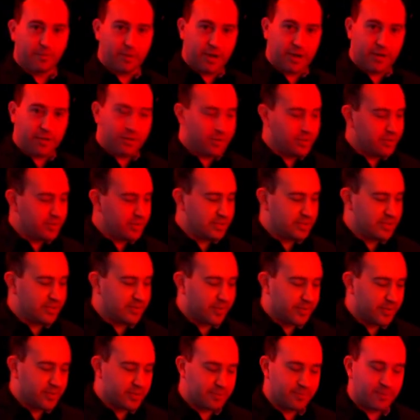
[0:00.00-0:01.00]
brand new
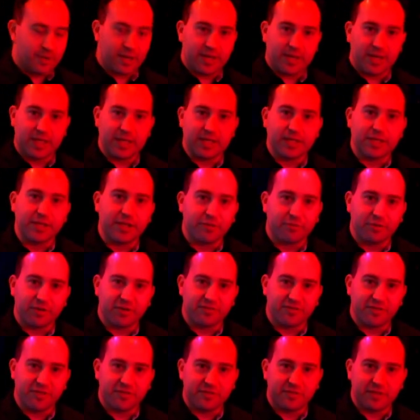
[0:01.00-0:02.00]
Intimidator Spot LED
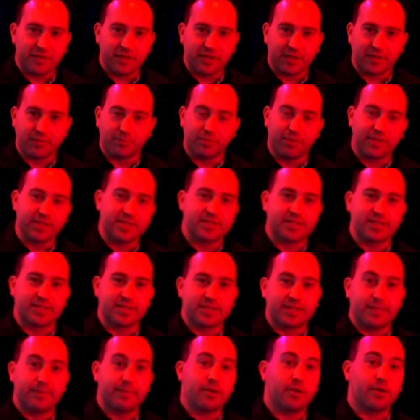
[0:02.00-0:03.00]
350 completes the
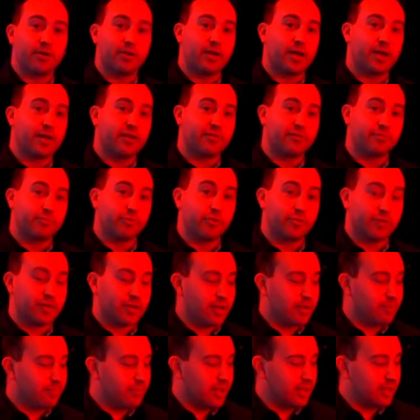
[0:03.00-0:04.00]
Intimidator line of moving
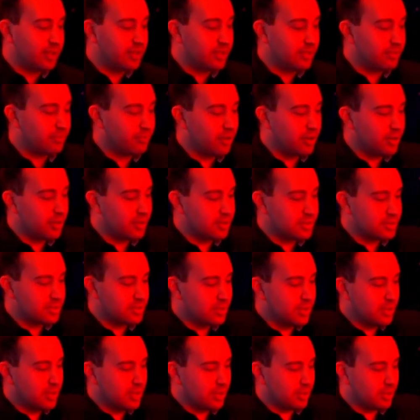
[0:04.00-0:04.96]
head LED products,